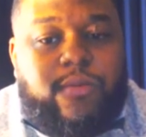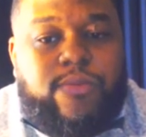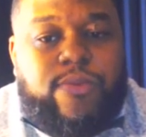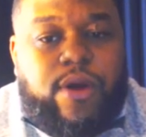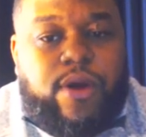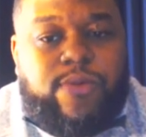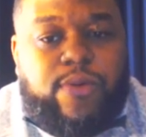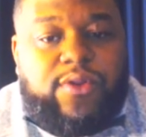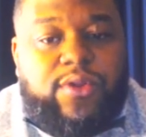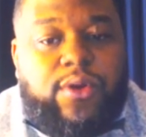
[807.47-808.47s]

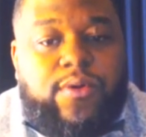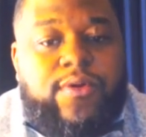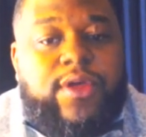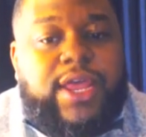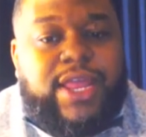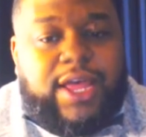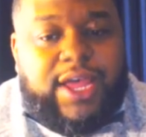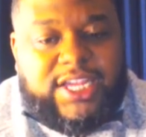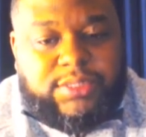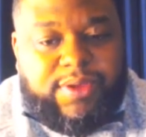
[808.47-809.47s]
portfolio in the
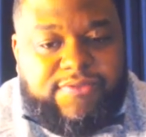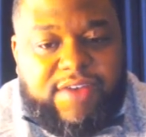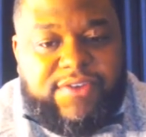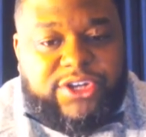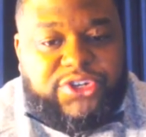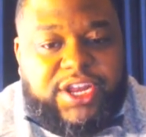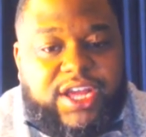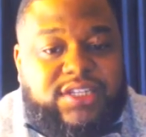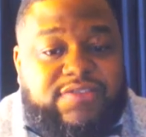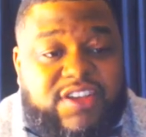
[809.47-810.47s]
SP 500
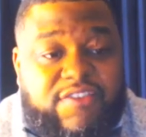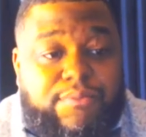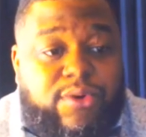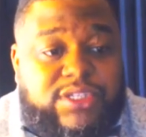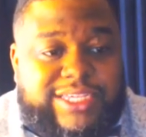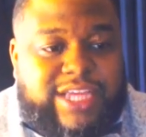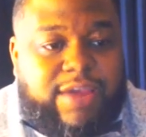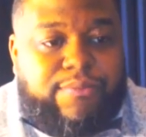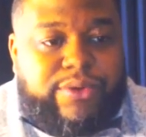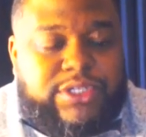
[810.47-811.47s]
index of
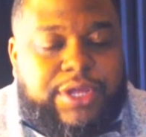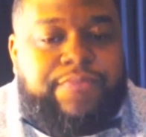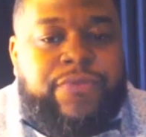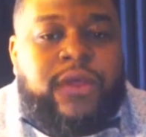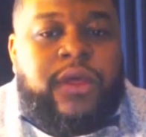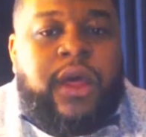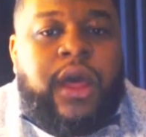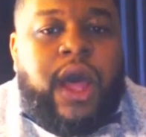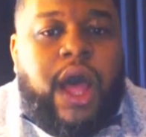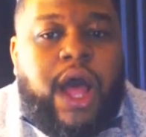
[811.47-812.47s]
7.68%.
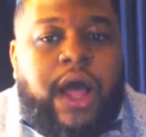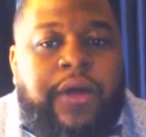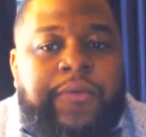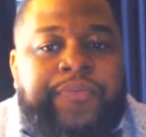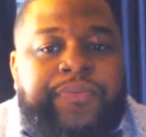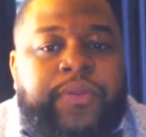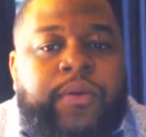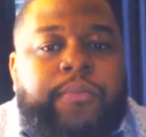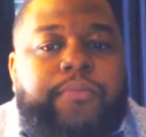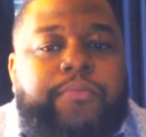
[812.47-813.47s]
Uh,
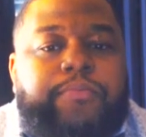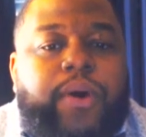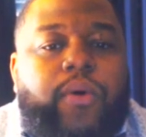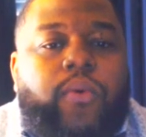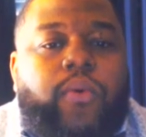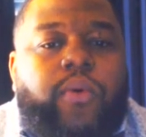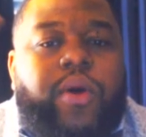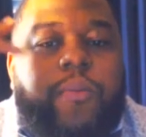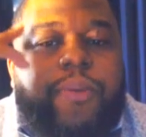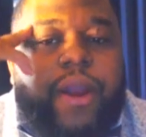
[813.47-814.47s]
but
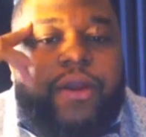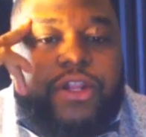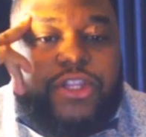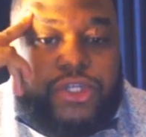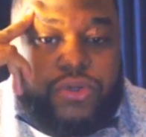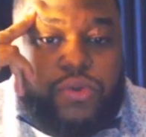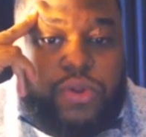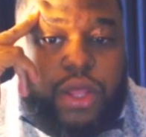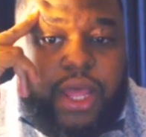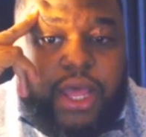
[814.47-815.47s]
comparing the two,
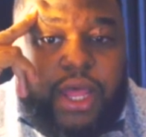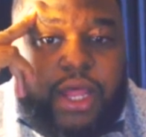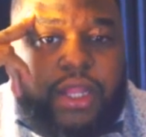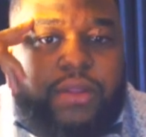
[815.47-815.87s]
uh,